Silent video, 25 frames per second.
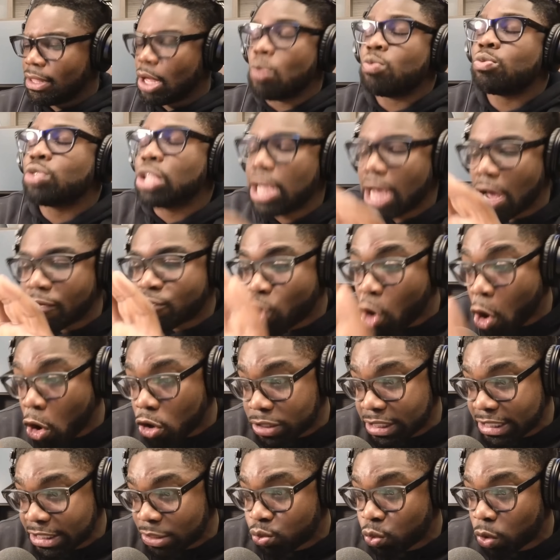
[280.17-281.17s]
That, of
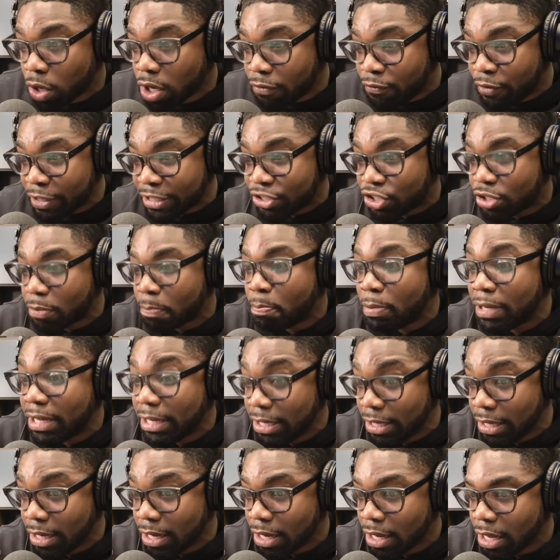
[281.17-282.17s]
course, it's worth it to
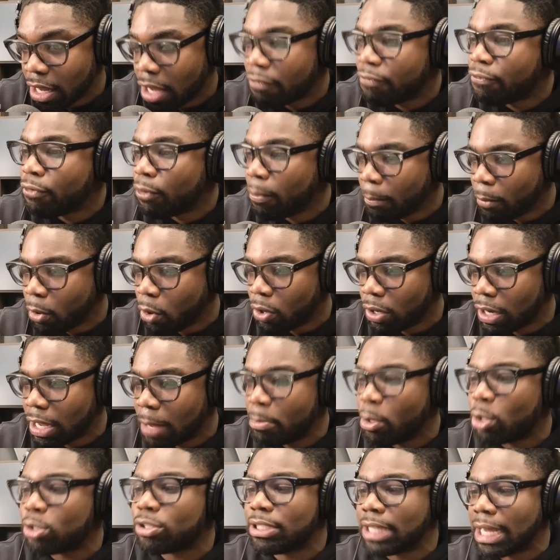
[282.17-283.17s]
be a footballer.
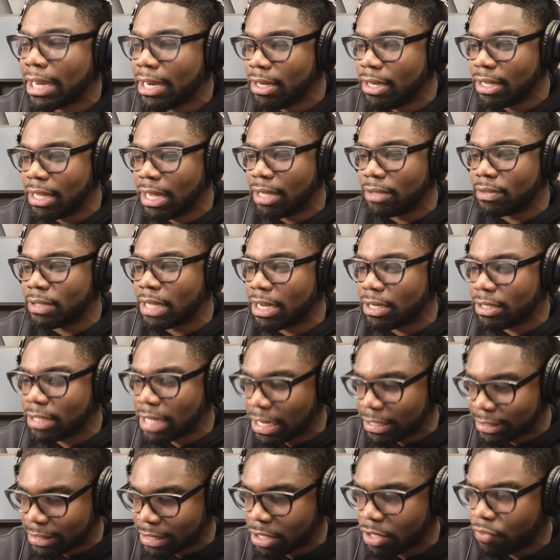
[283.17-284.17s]
I'm not saying that. That
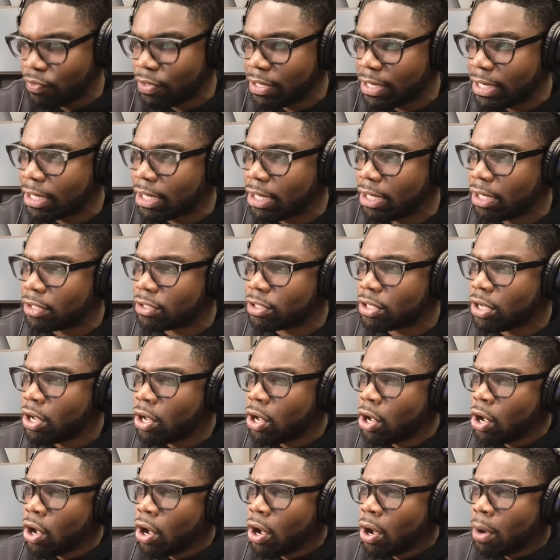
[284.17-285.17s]
that sounded ridiculous.
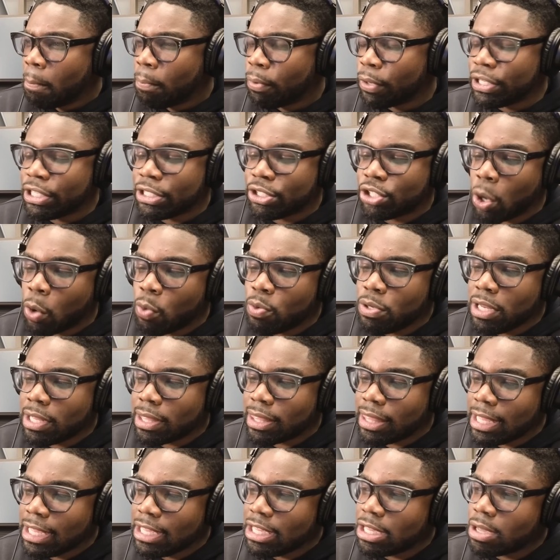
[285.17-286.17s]
But you, don't you
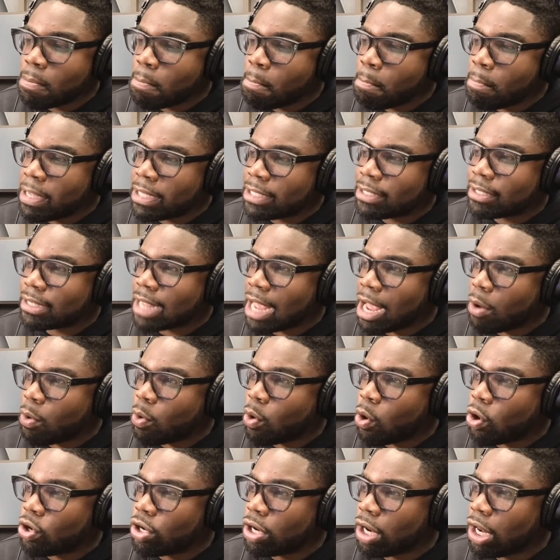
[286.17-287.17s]
think you miss
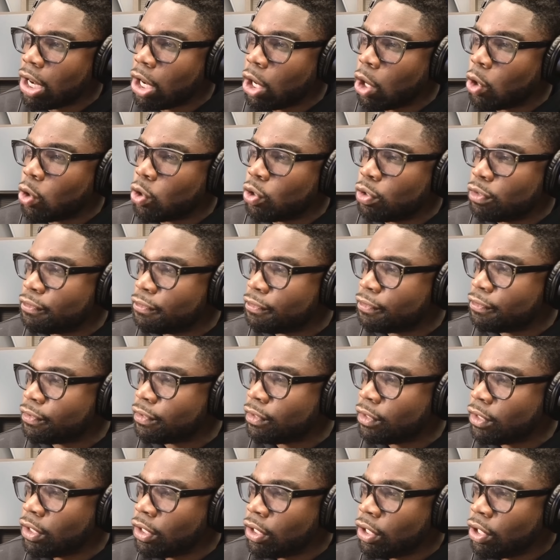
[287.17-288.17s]
out on a lot of
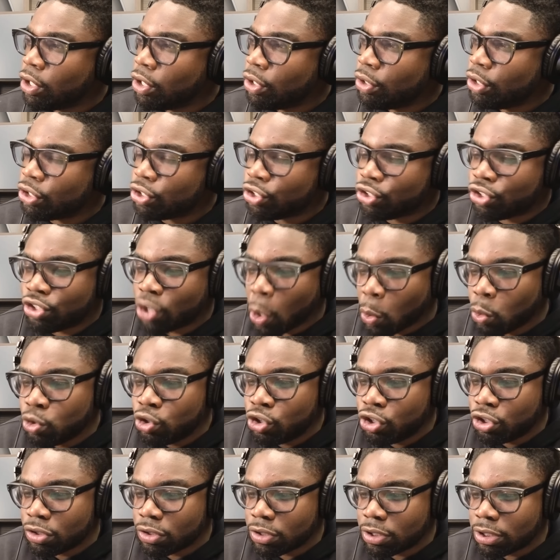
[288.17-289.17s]
the
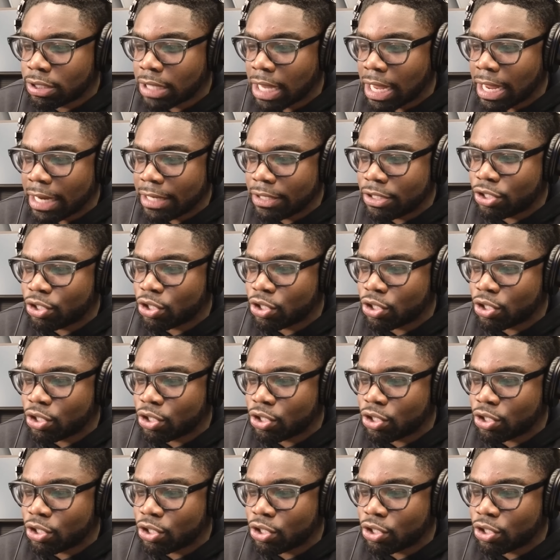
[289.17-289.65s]
social side?